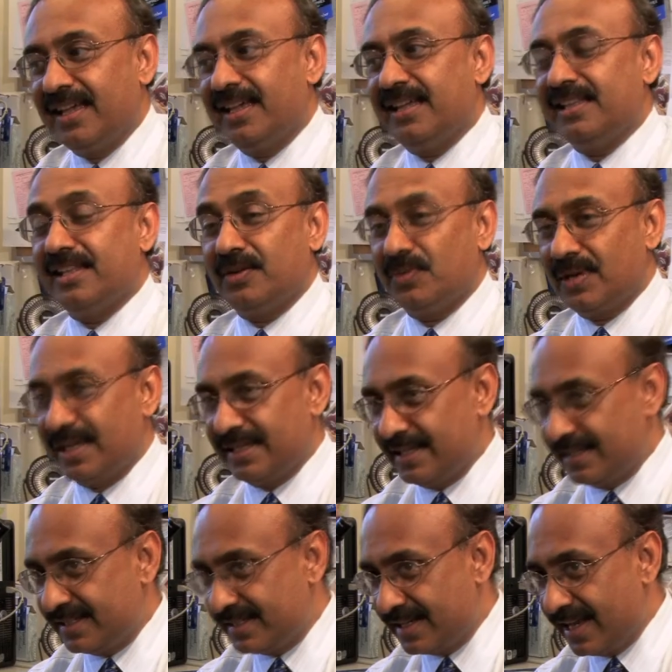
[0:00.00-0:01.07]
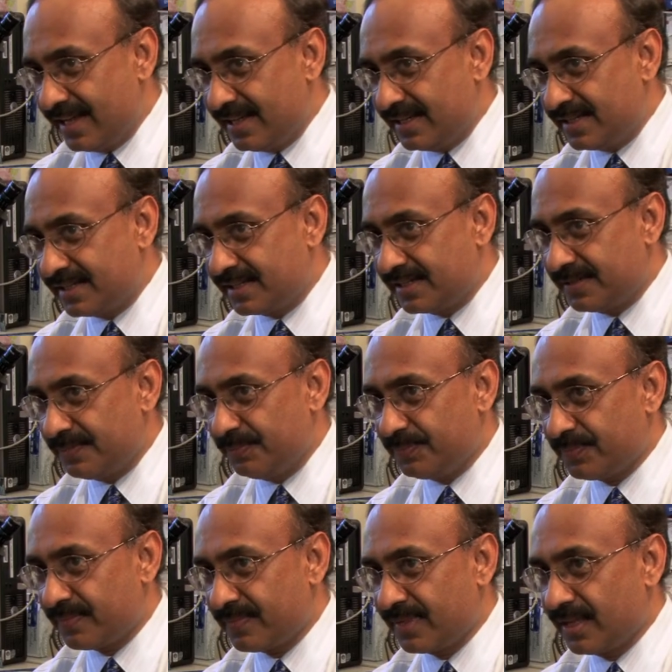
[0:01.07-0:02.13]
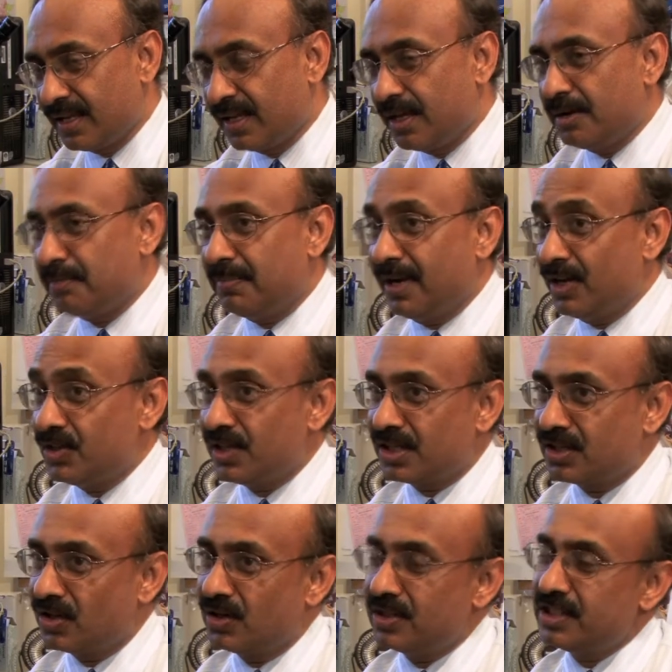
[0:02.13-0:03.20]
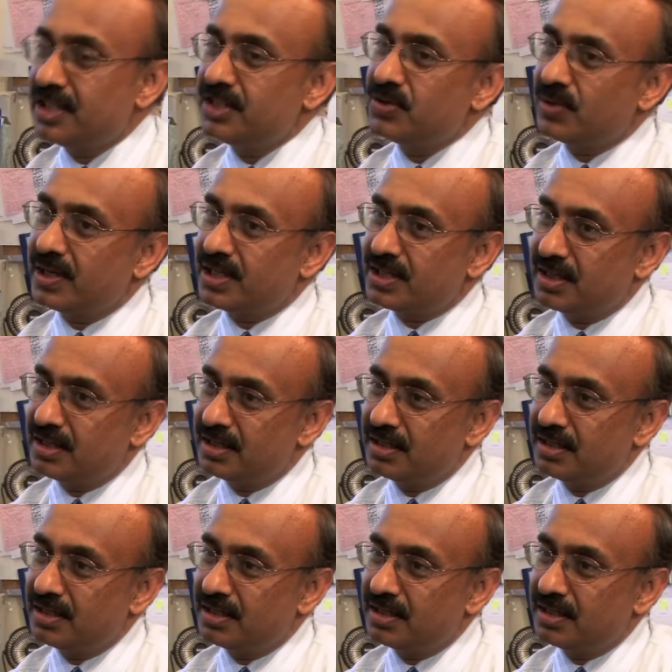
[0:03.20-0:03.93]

In the United States, biotechnology education